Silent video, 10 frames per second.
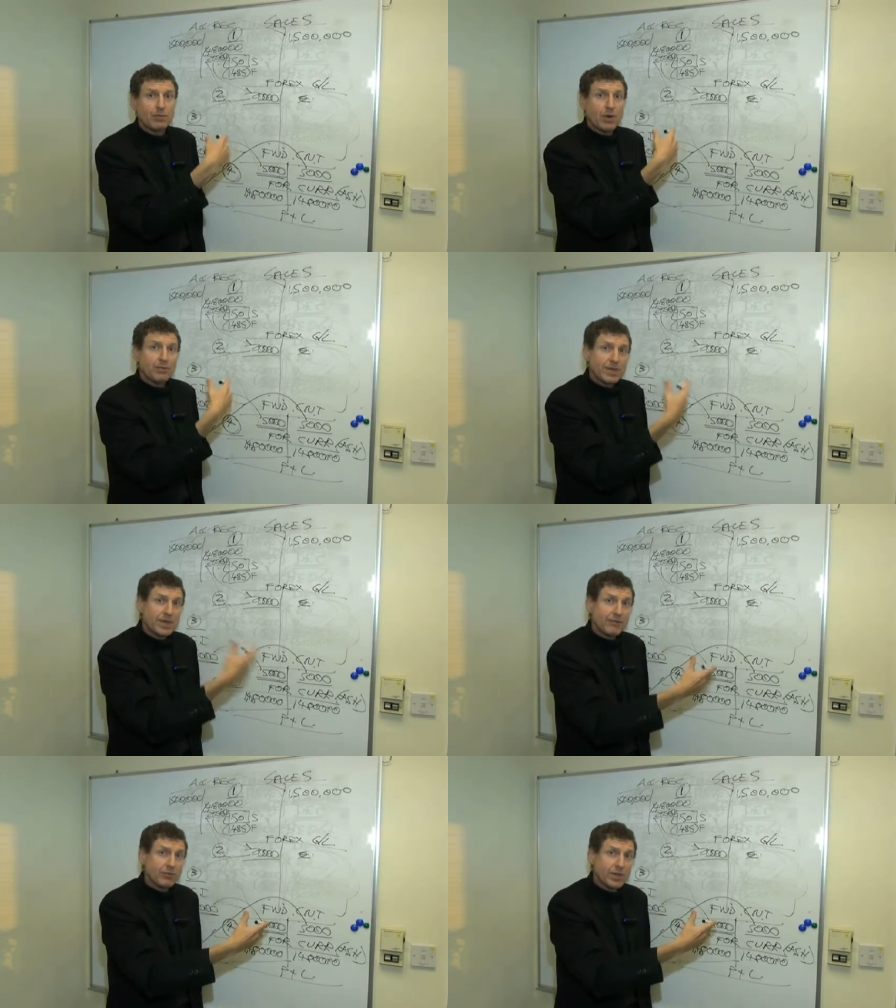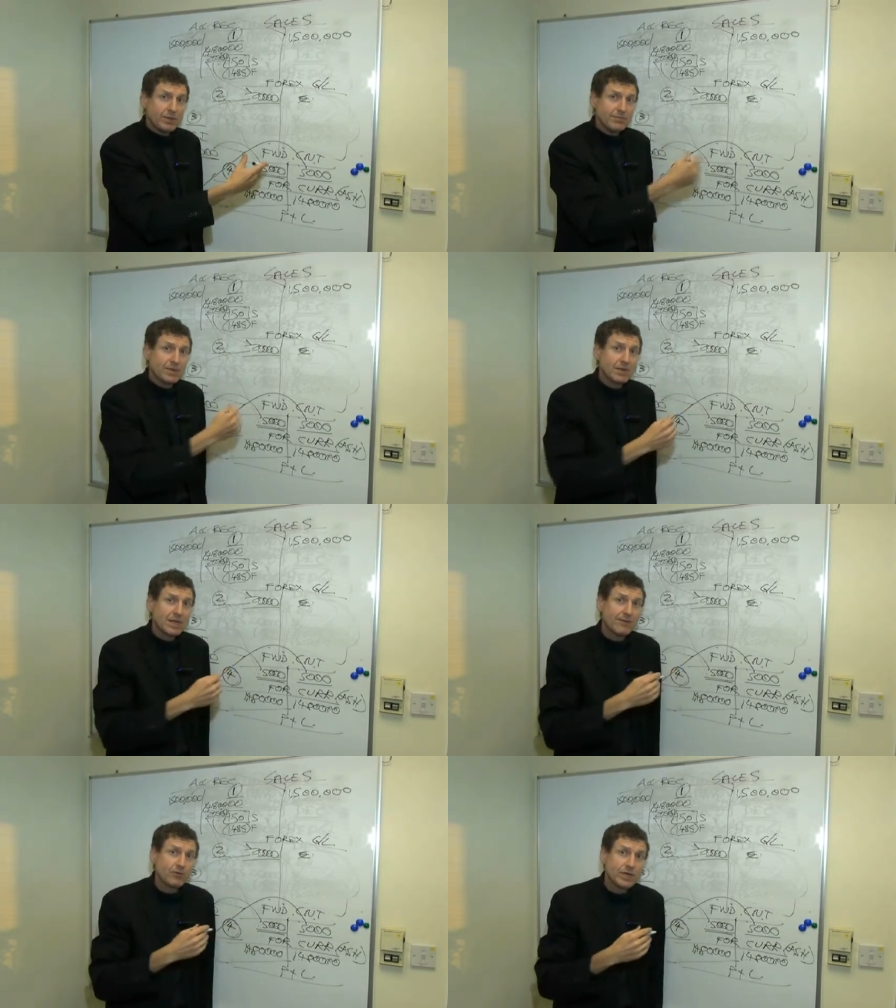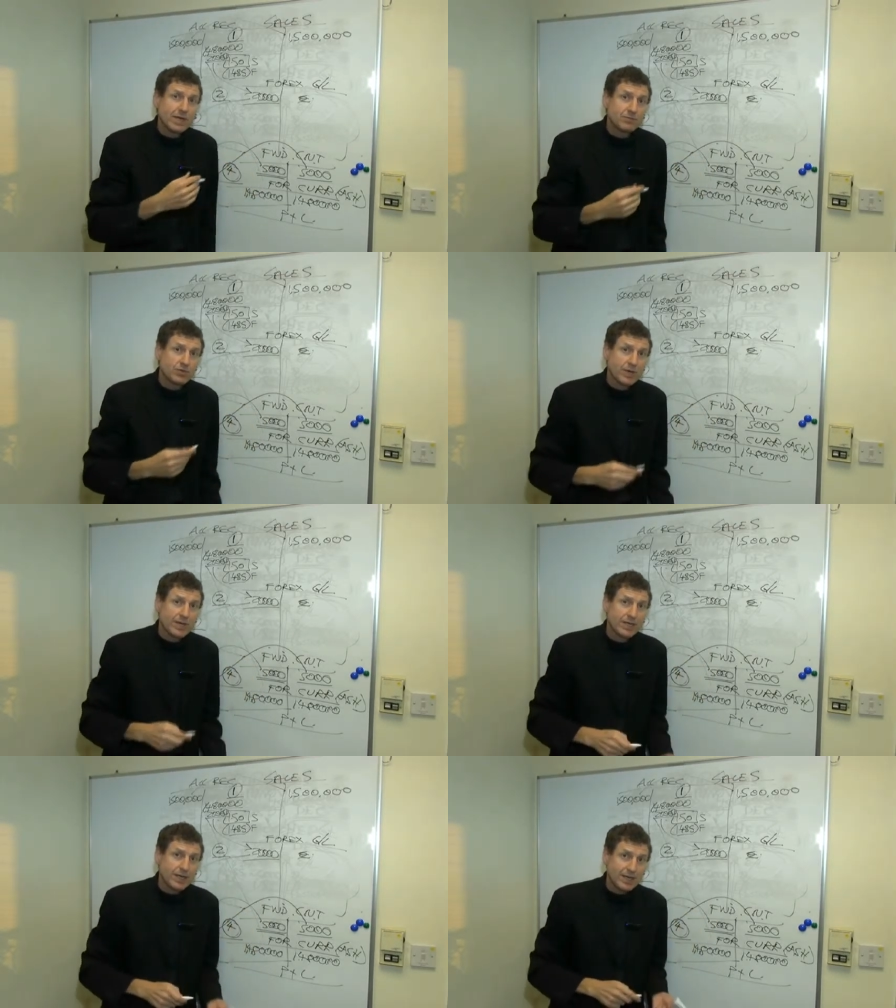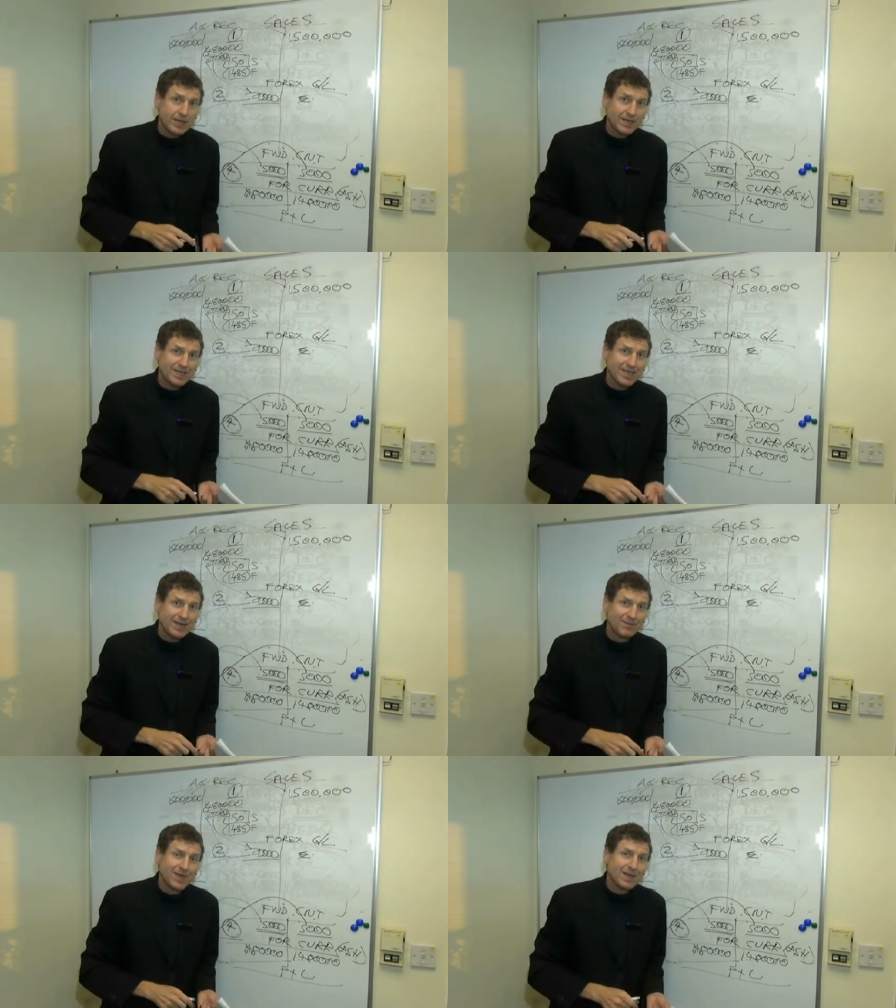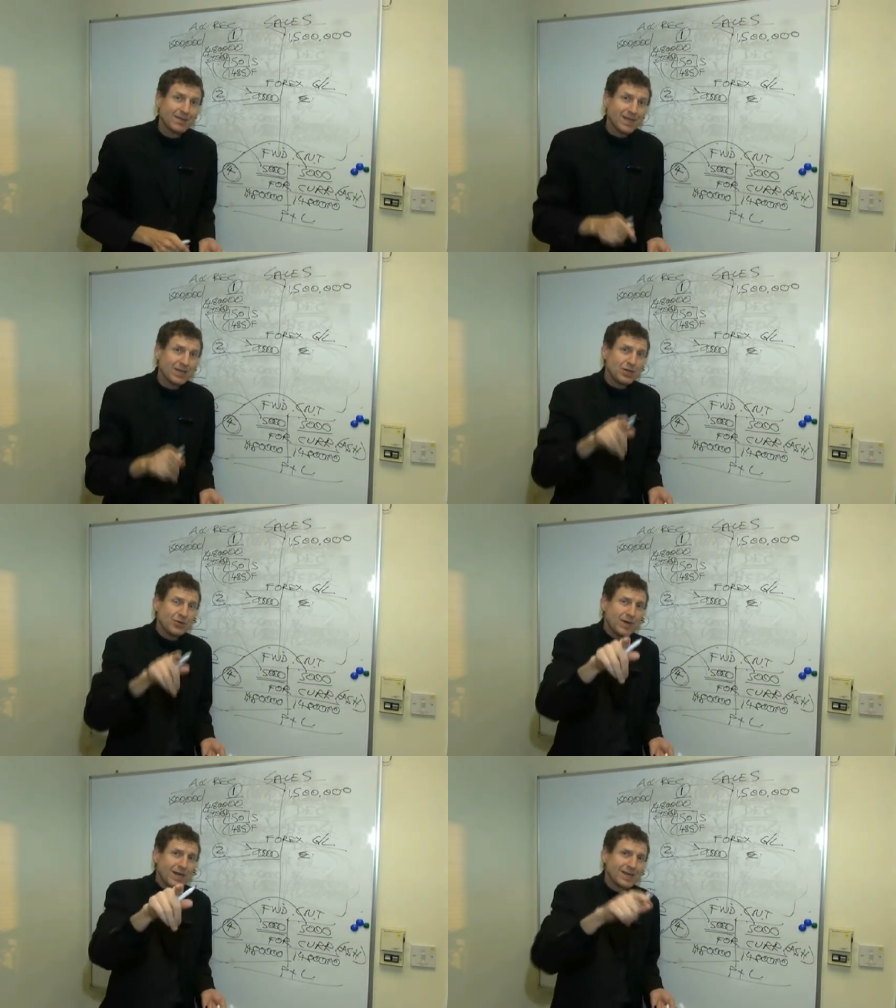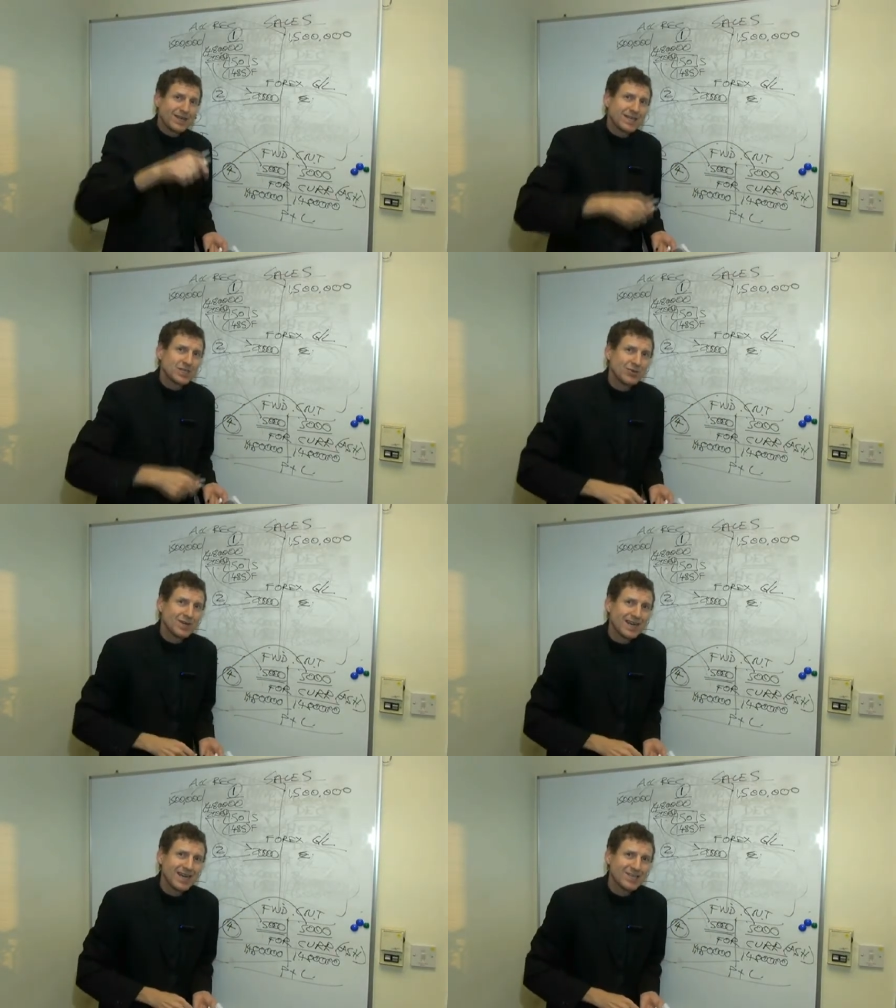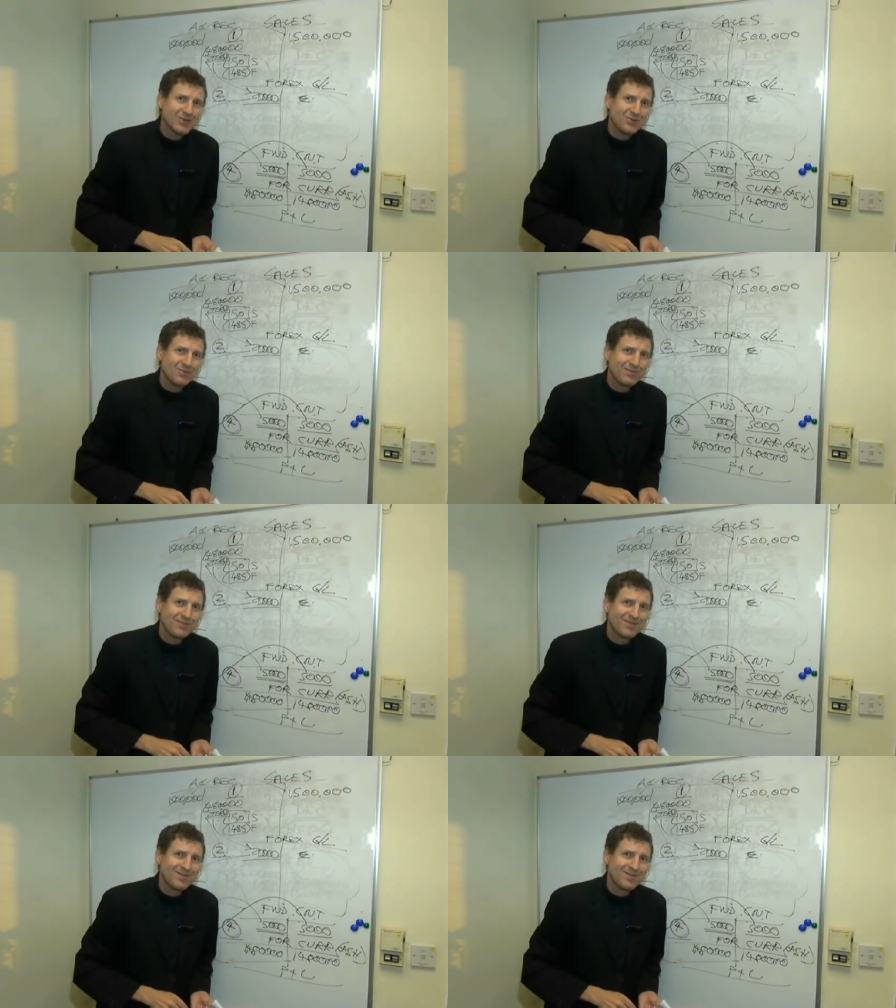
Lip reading: but we won't be covering them directly in the exam. Thank you, and catch you in the classroom.